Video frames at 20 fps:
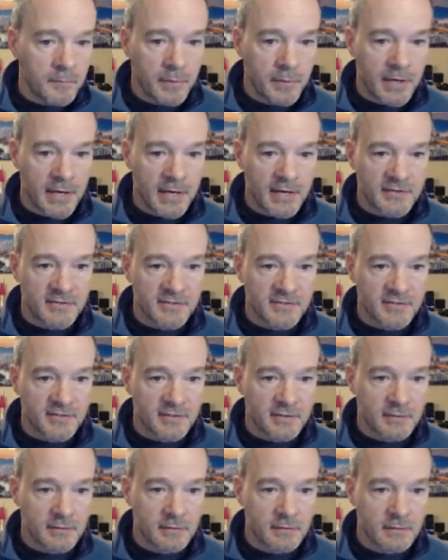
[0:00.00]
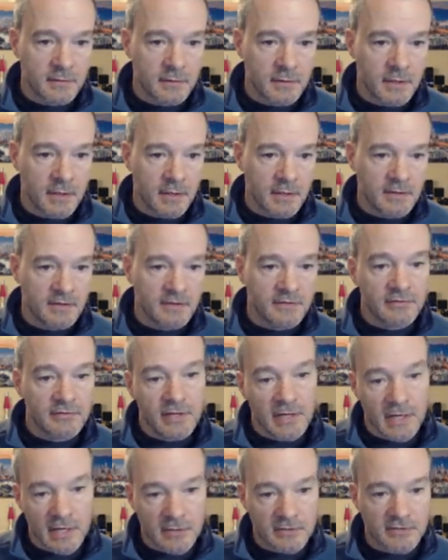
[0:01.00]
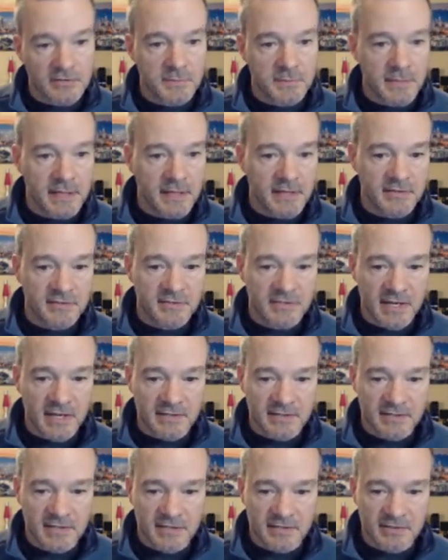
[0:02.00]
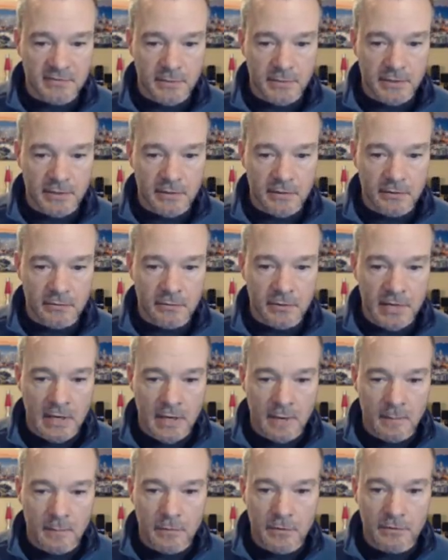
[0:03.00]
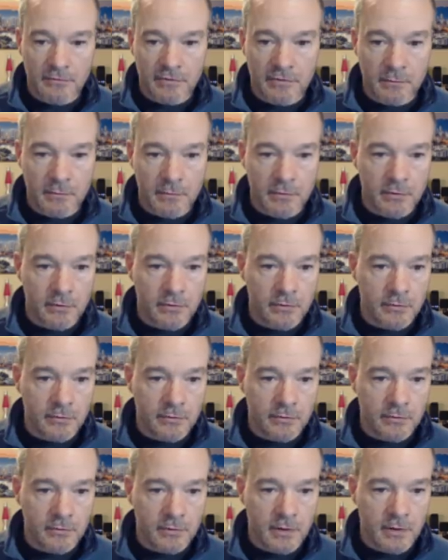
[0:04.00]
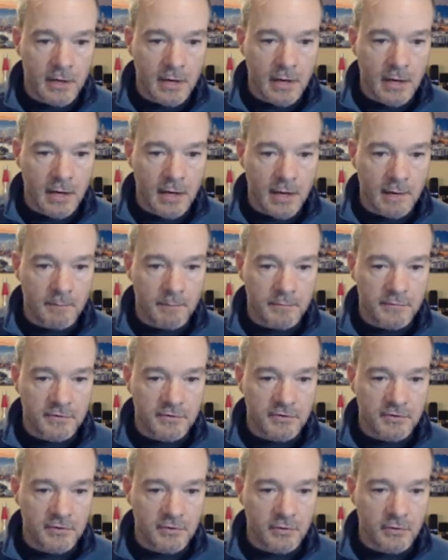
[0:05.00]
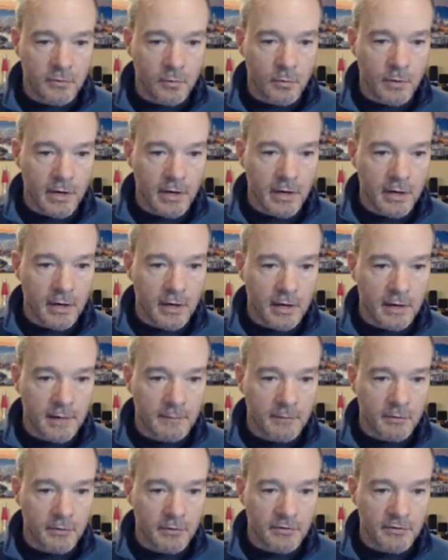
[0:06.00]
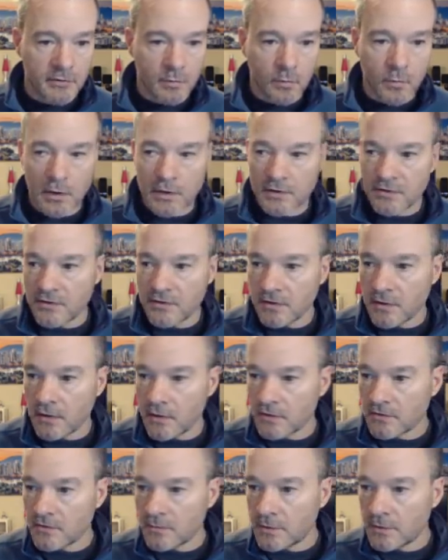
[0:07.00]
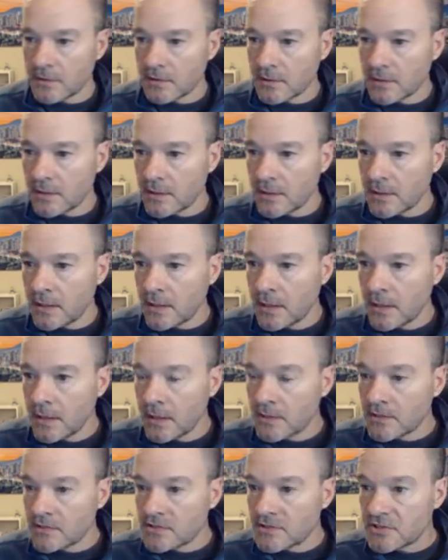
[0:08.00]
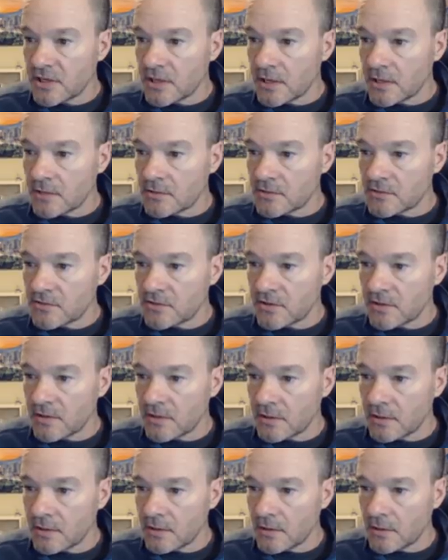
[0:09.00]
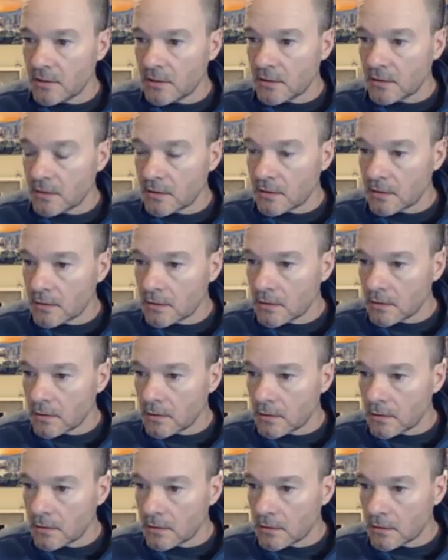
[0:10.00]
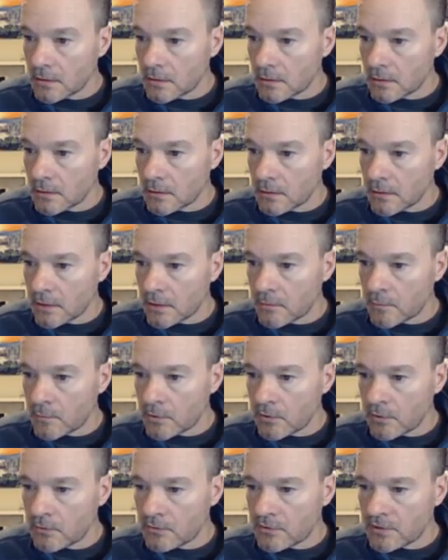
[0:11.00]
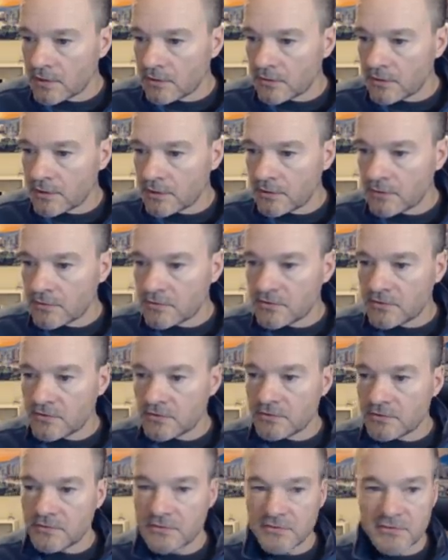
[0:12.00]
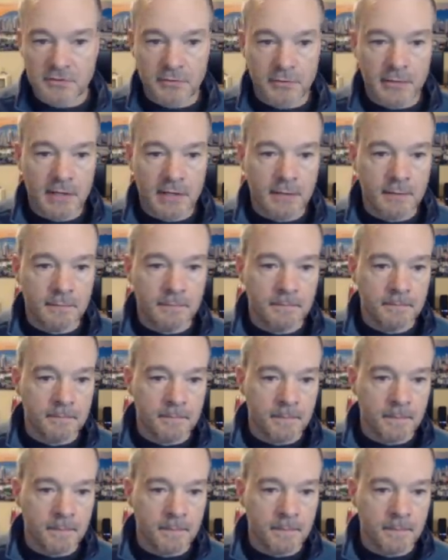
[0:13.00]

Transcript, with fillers: paste, different color space. Yes, yes, we know. Move the moon up to where I'm going to want it ultimately. Change the layer mode down here to screen.